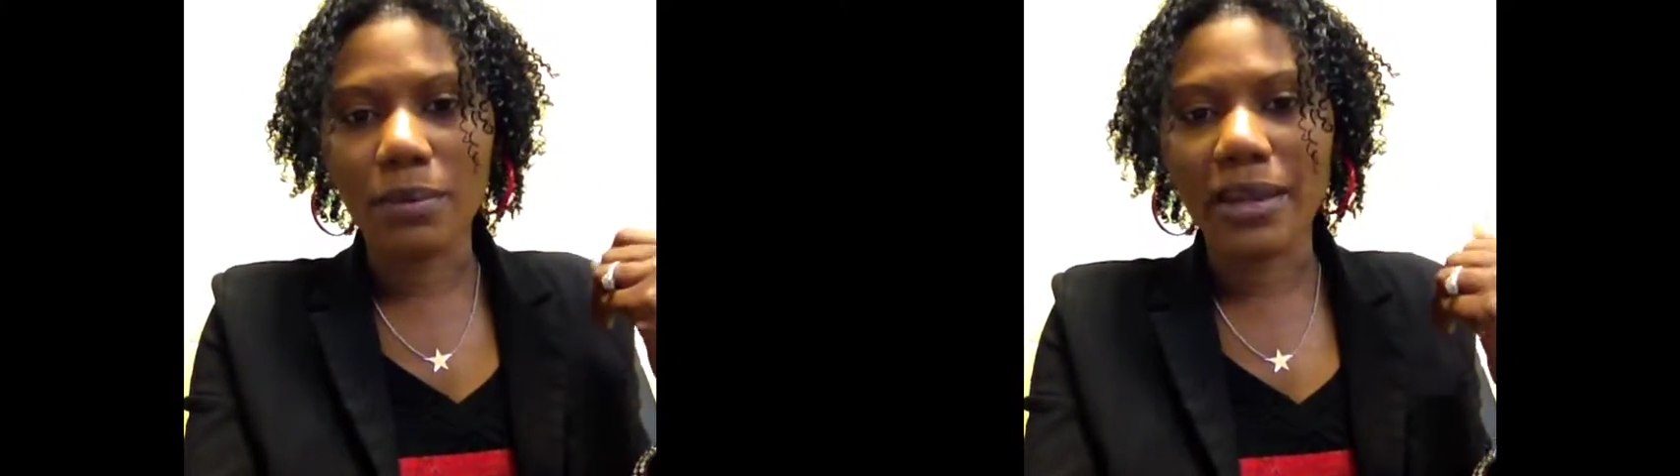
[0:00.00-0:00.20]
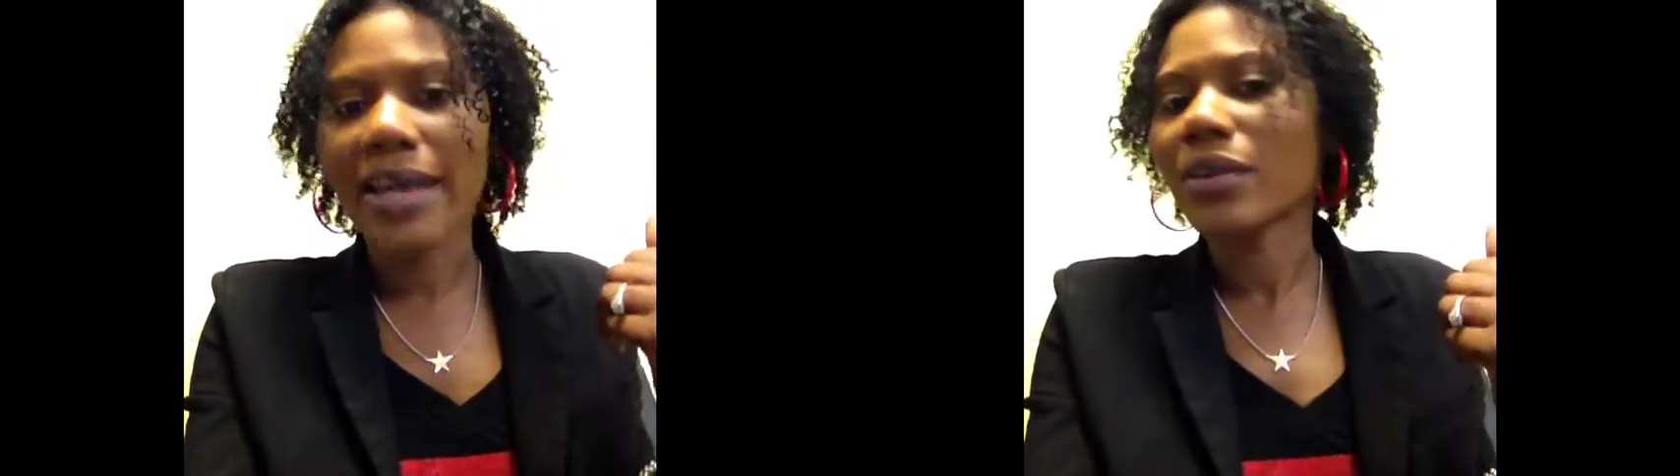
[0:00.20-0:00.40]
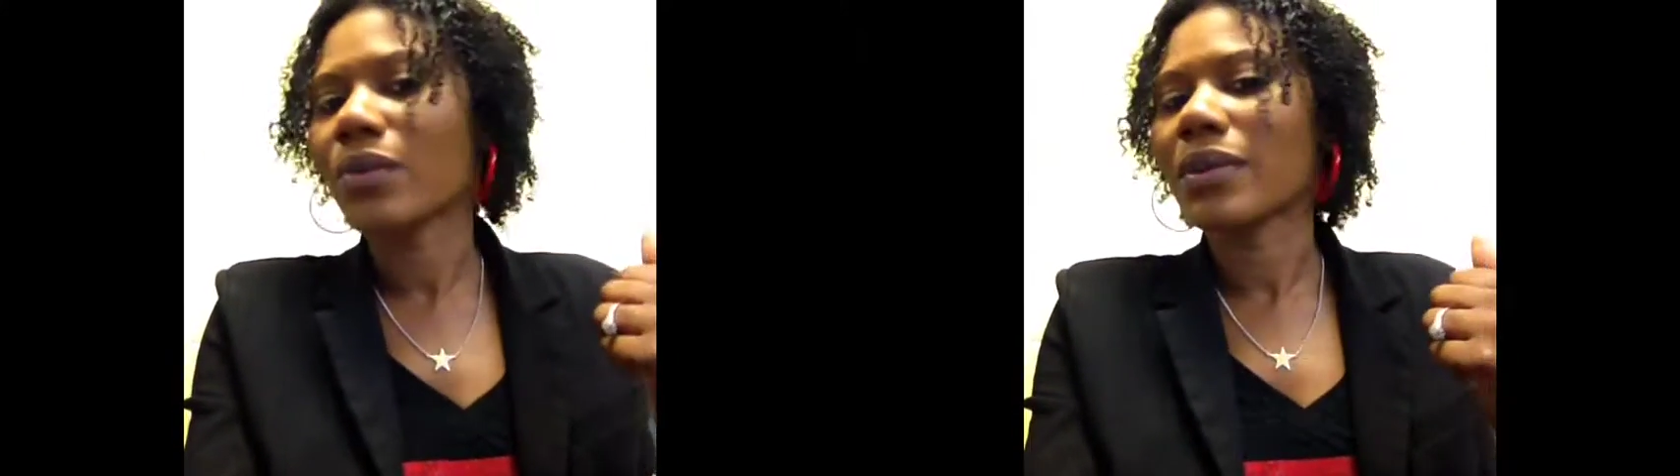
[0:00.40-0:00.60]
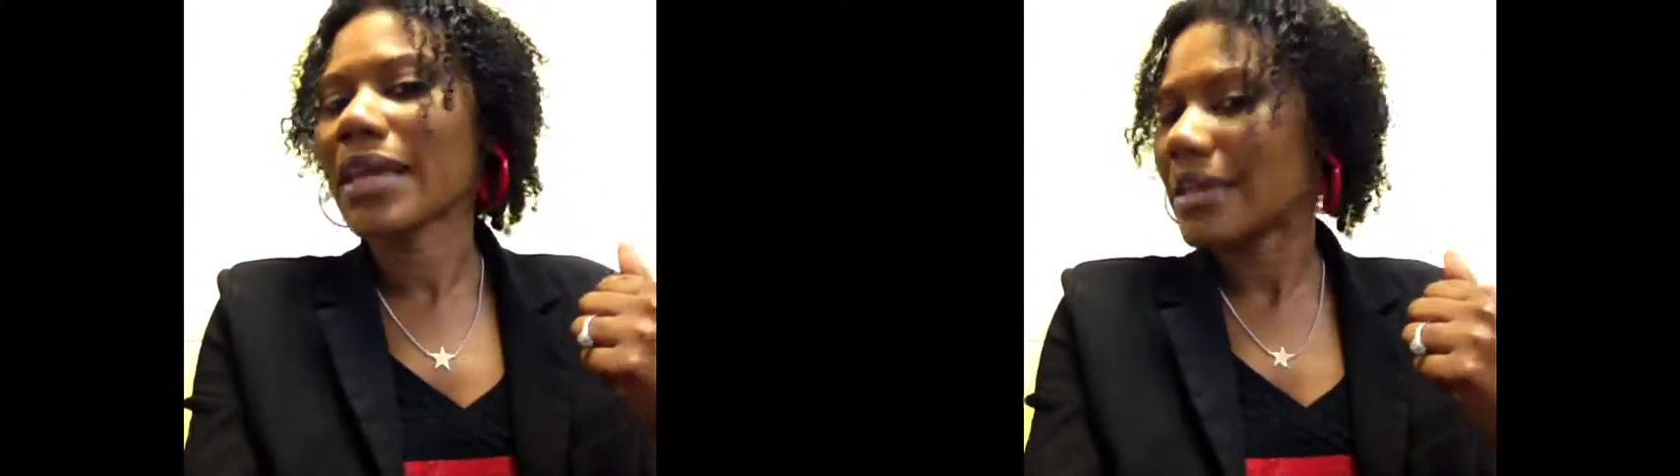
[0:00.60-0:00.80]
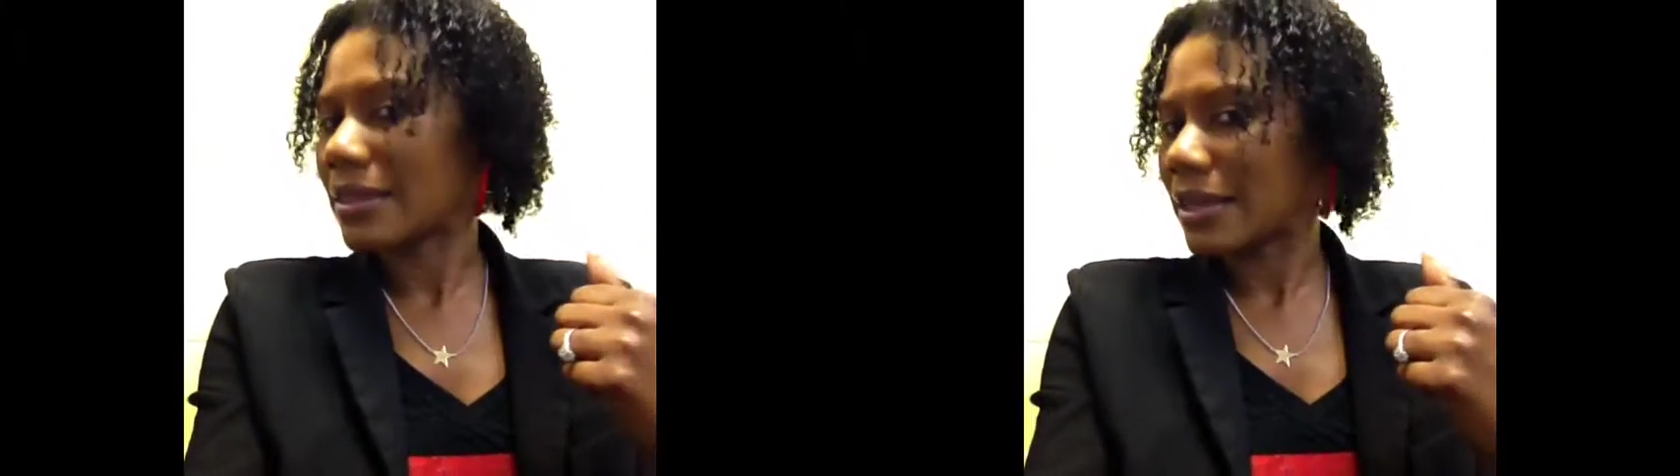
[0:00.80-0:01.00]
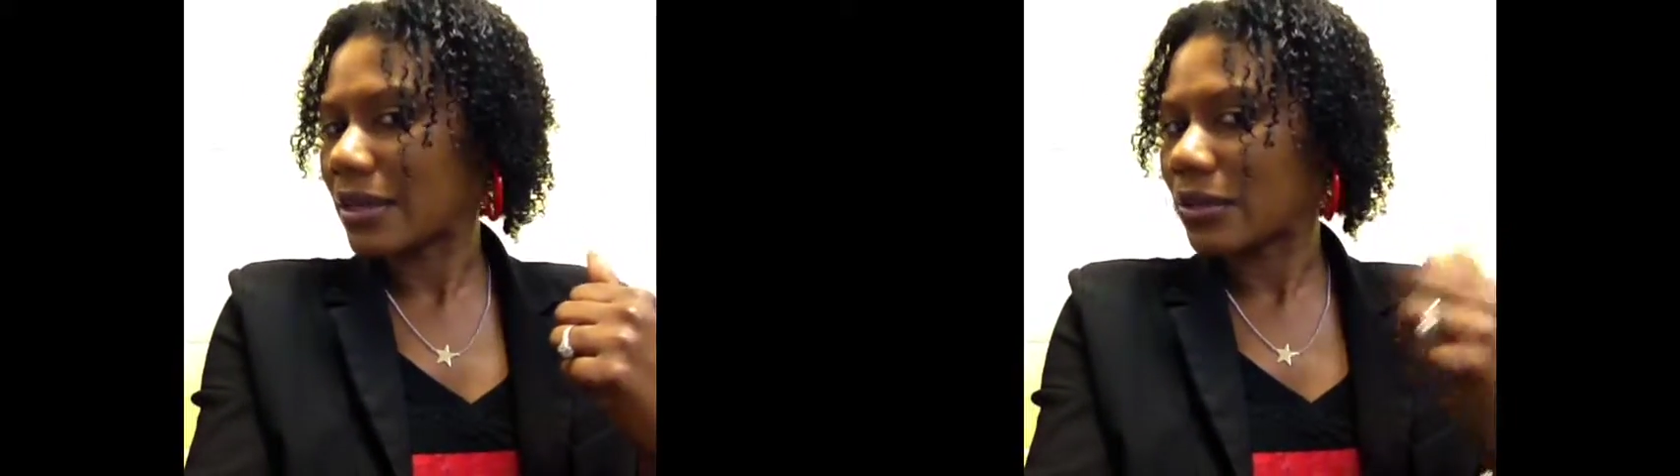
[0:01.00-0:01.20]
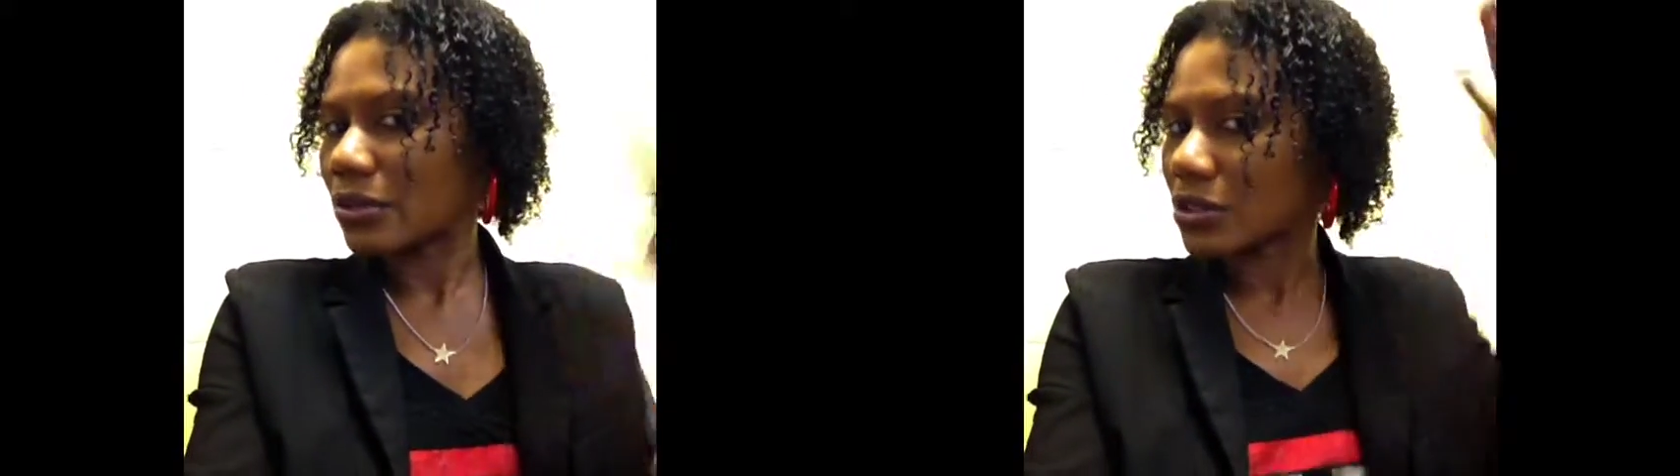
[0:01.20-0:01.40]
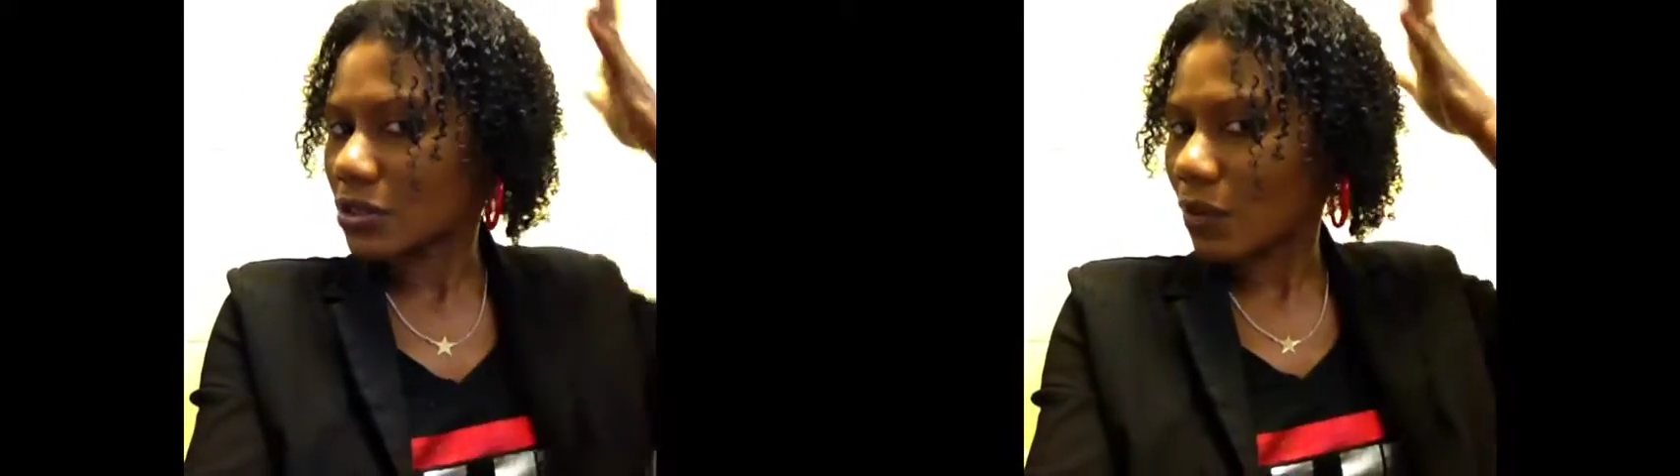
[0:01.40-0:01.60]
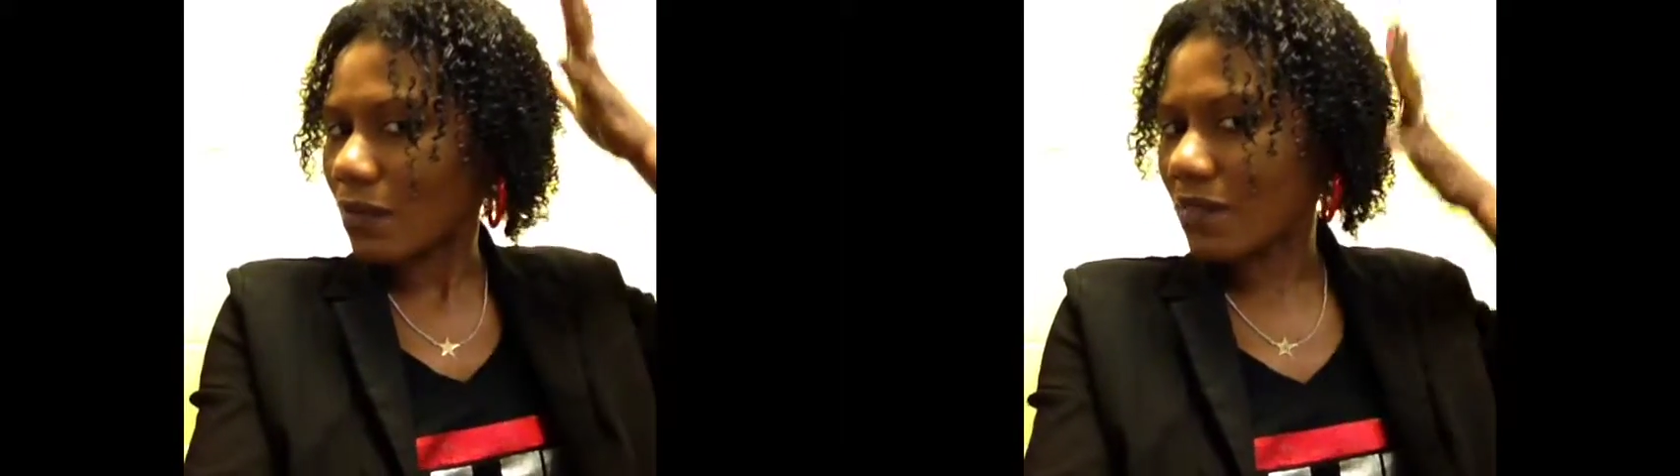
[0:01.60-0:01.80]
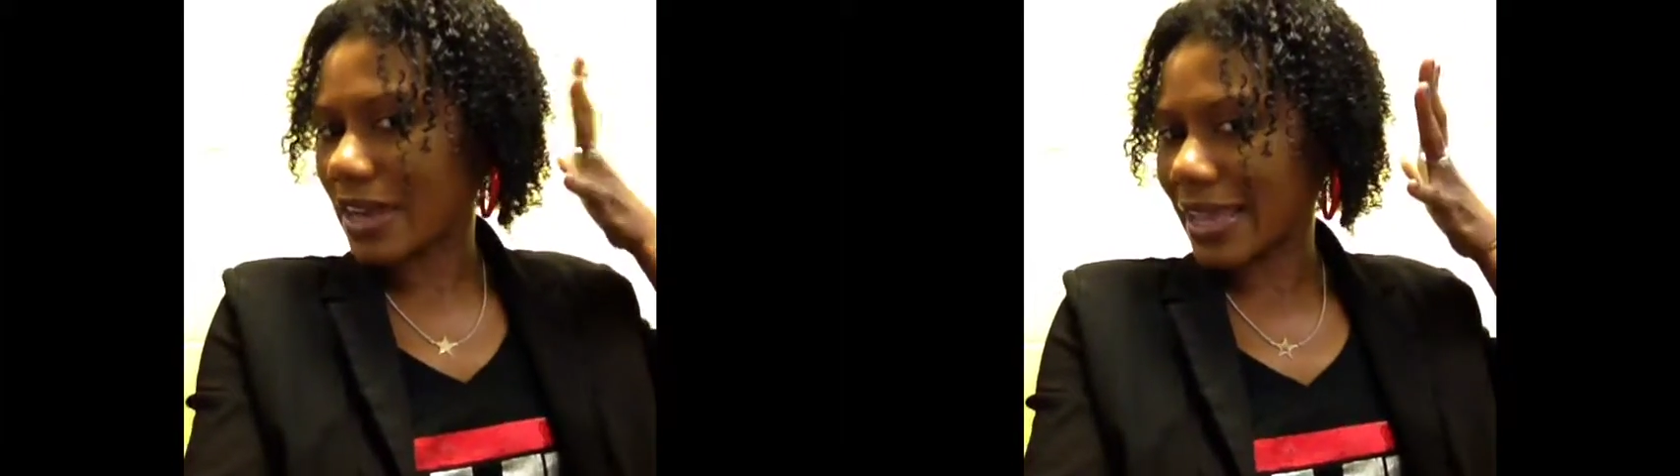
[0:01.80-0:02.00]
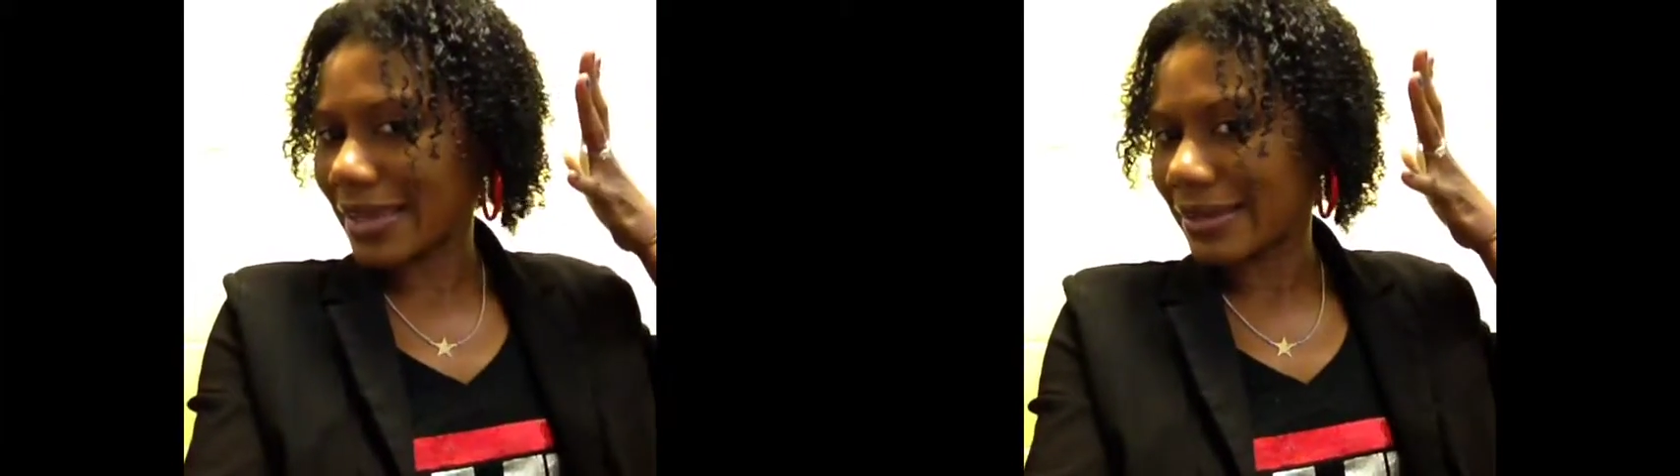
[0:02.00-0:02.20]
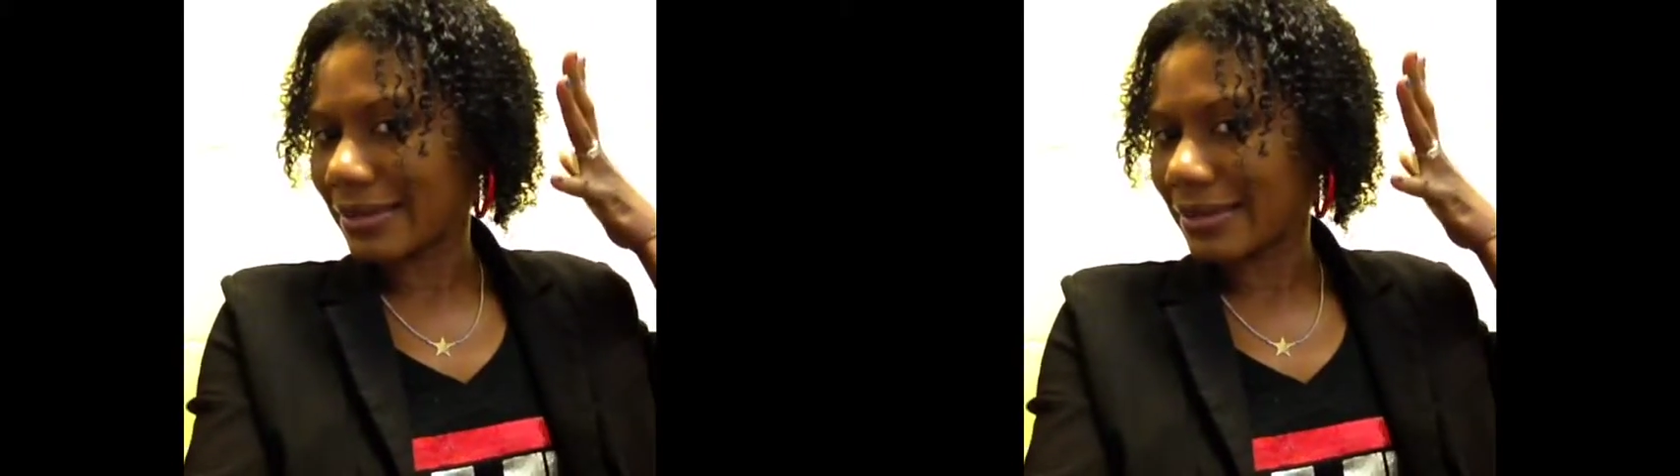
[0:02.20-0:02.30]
but I don't like that it looks so flat.